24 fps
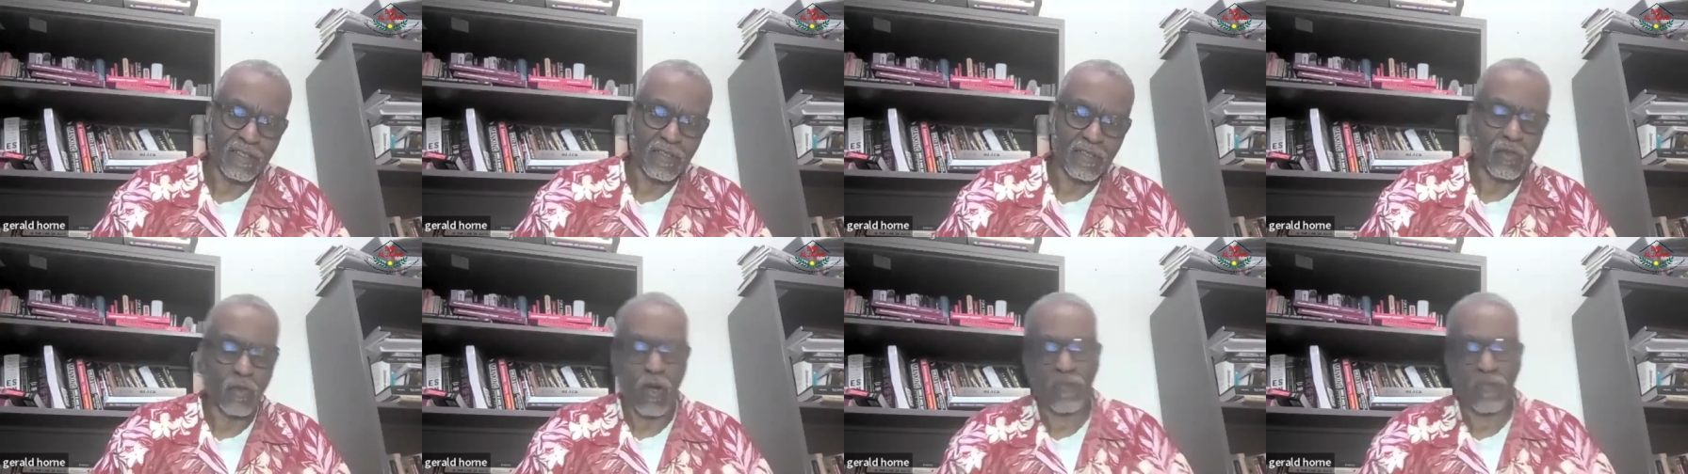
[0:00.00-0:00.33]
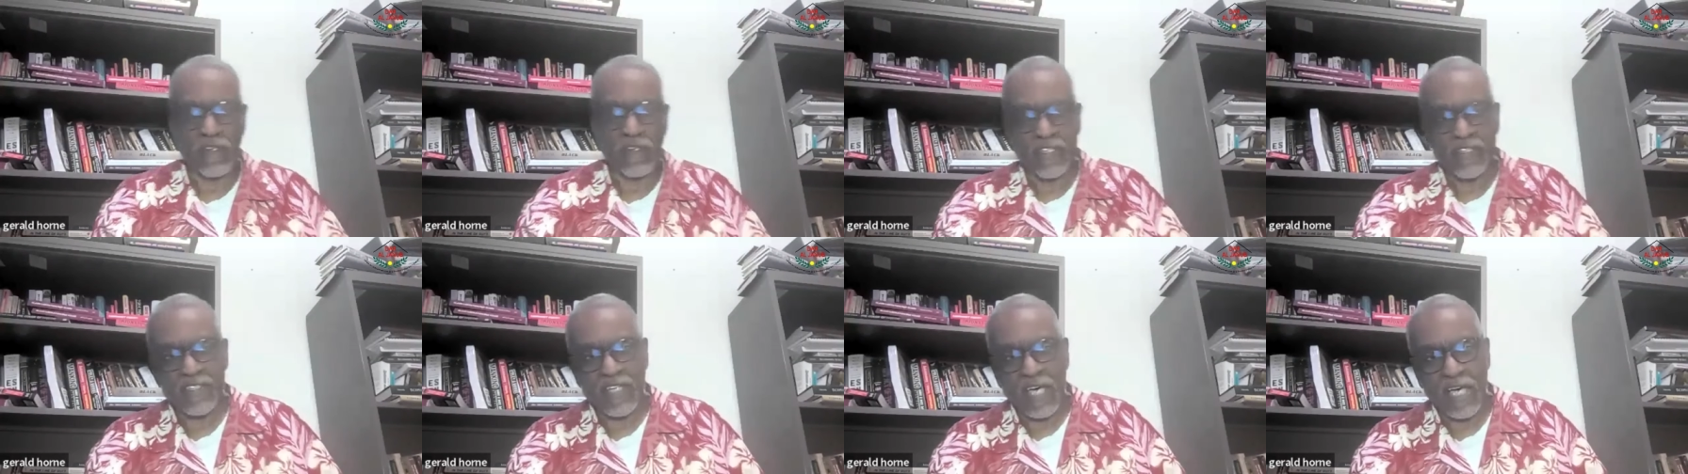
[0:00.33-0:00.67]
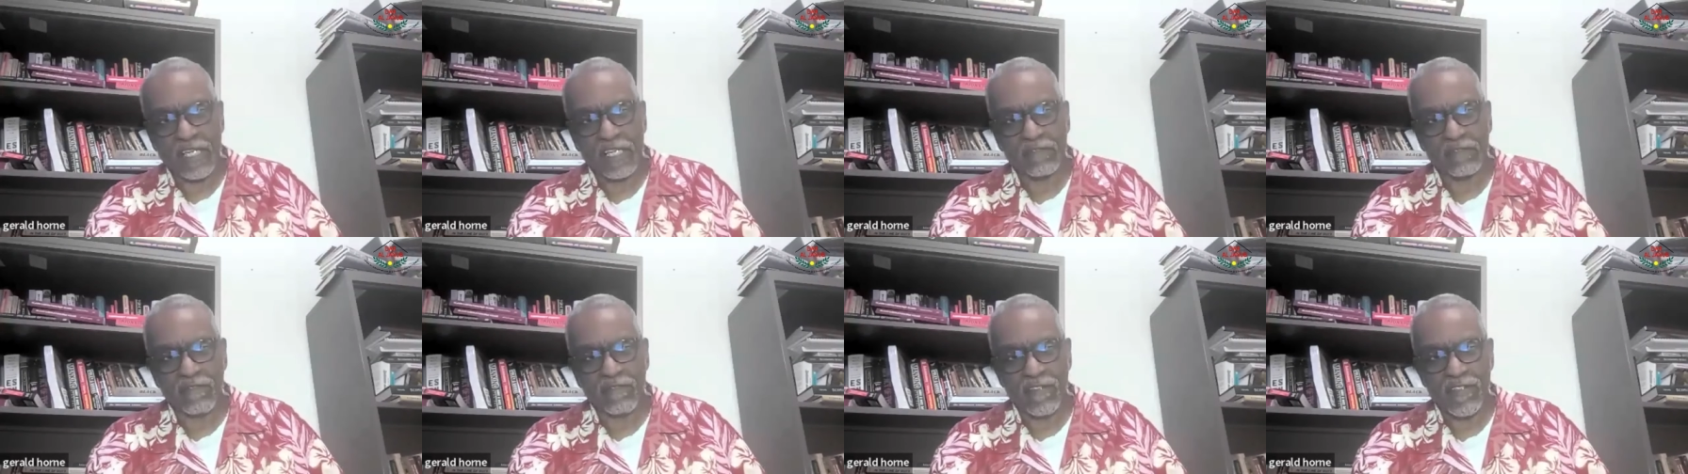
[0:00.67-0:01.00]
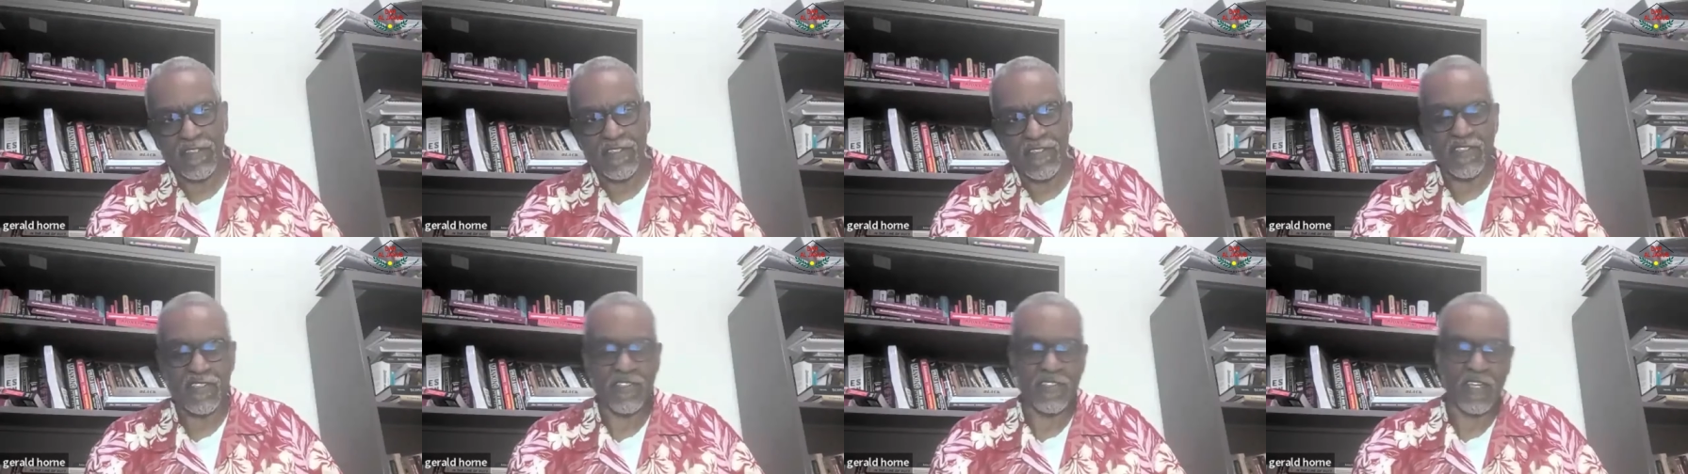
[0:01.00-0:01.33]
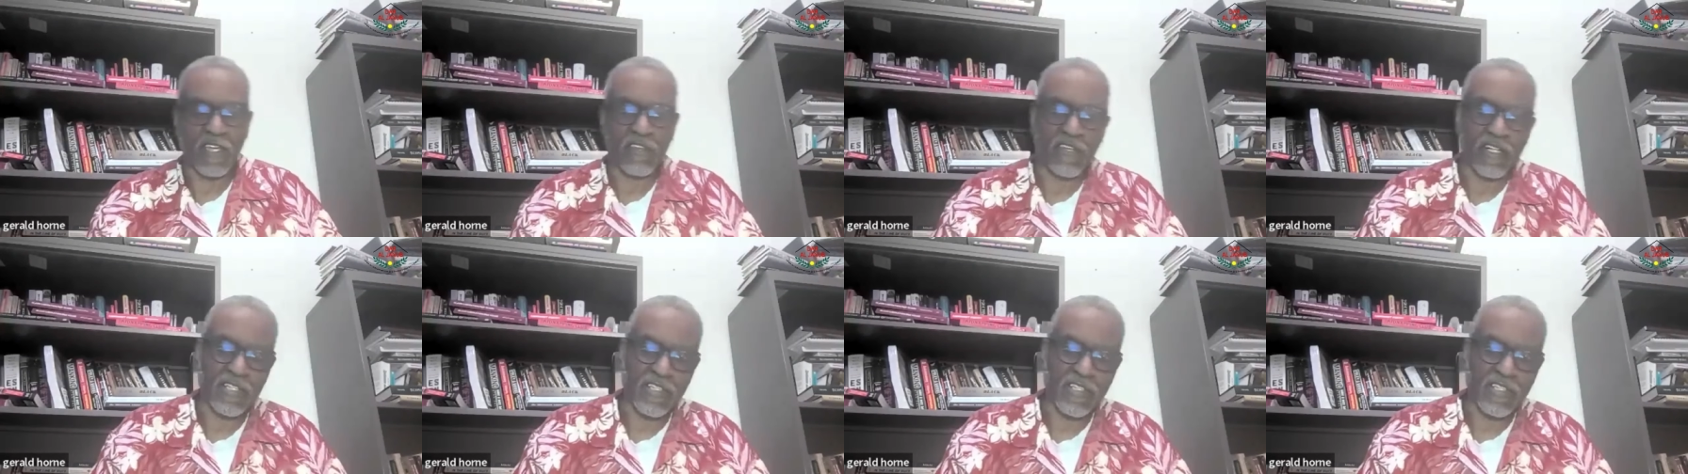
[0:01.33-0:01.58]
Northern Italian versus Southern